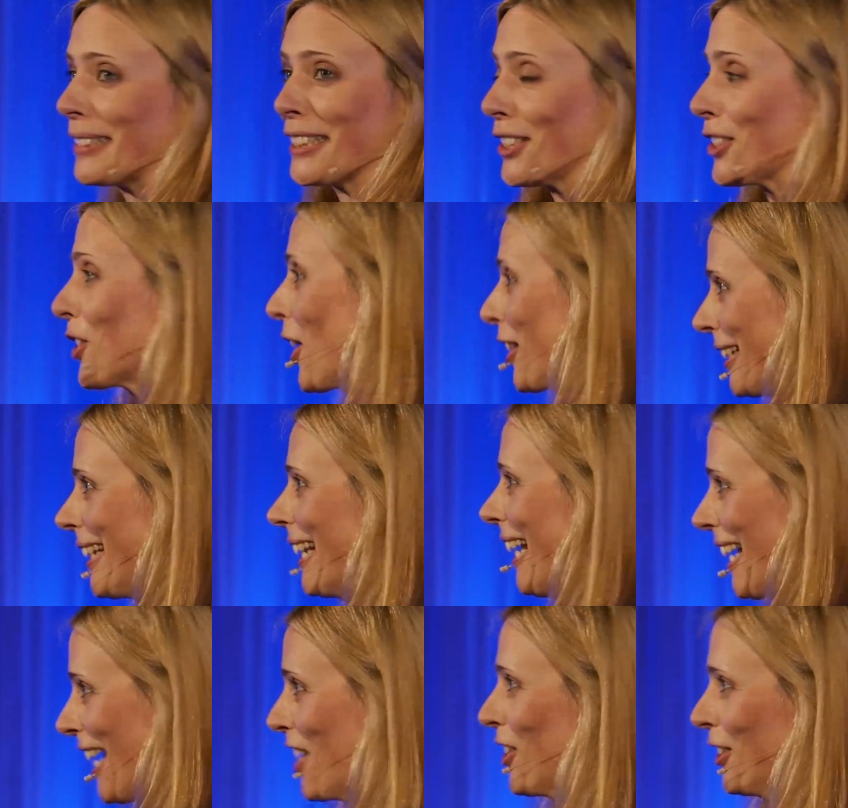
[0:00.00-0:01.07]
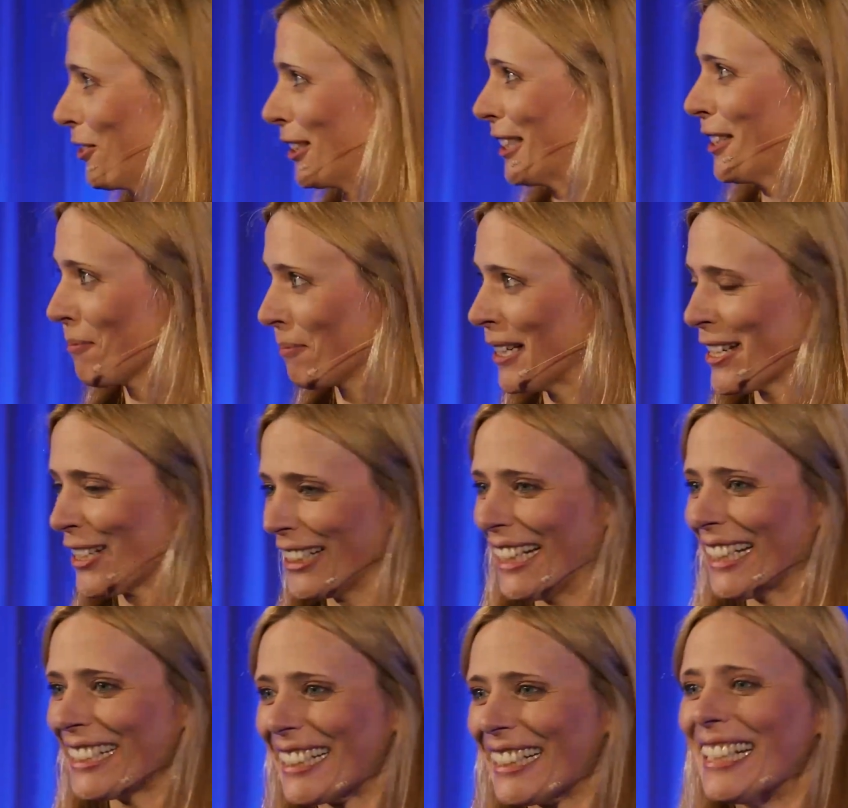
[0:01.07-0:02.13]
This is not an AI-generated picture,
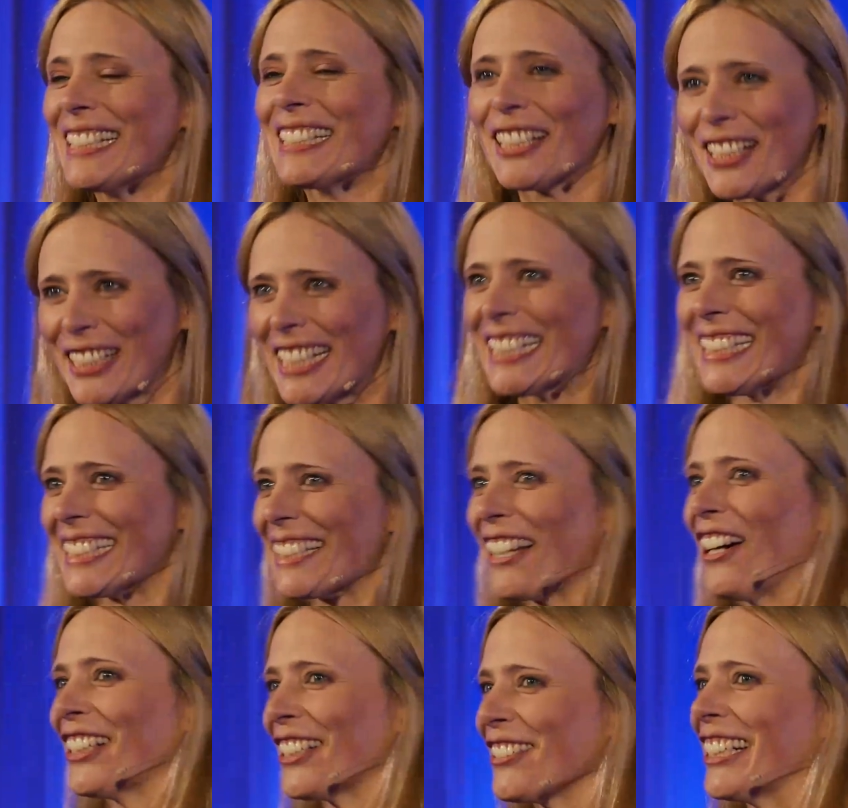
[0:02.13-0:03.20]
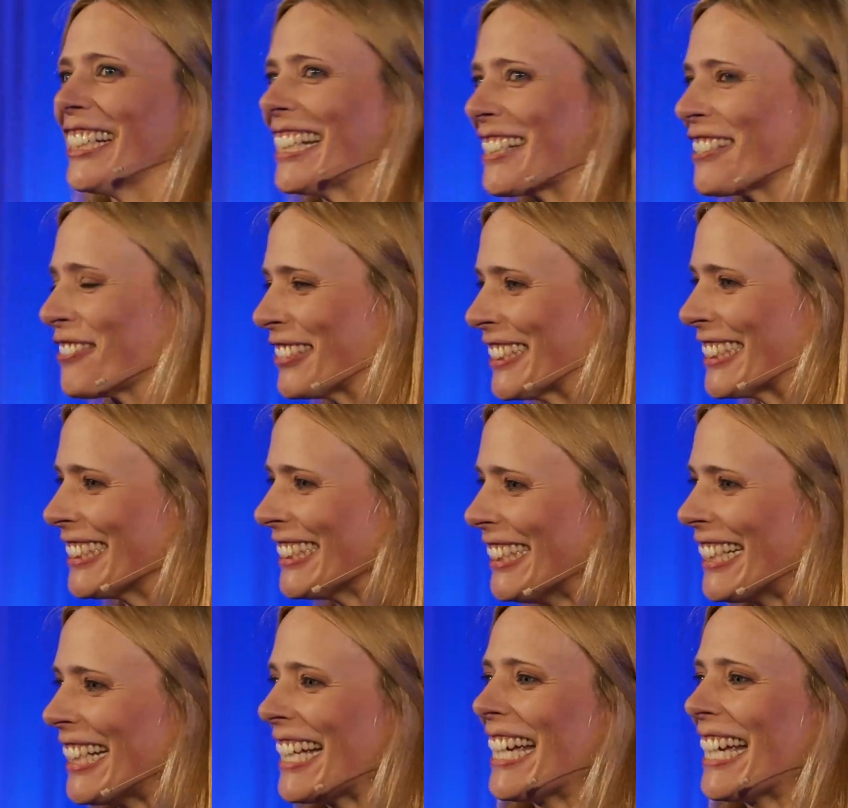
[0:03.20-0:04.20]
actually, so this is the only one that's real.